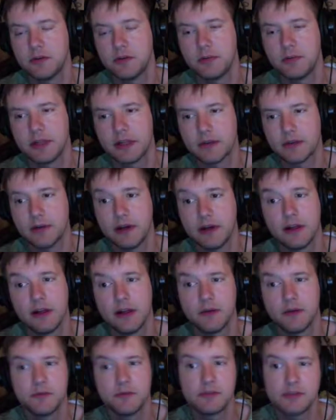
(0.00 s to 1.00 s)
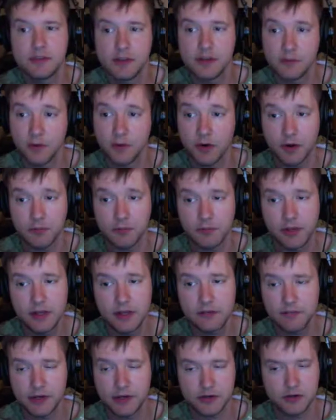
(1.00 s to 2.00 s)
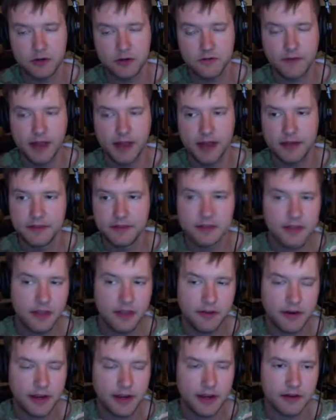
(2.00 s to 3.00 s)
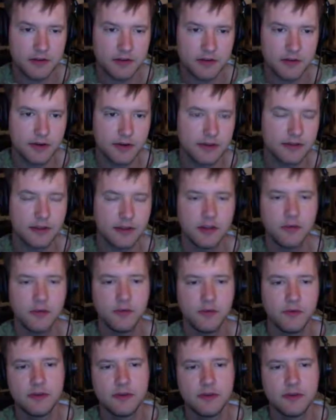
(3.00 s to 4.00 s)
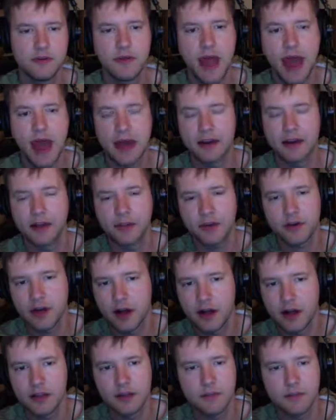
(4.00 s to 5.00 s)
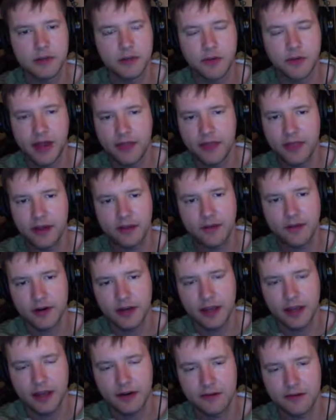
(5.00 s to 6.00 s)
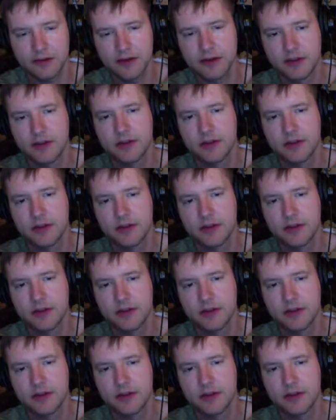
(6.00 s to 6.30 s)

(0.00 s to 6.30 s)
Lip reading: You'll be like, well, I would see a more complete picture if I added this other account to it. And then you add another column and you add that other account,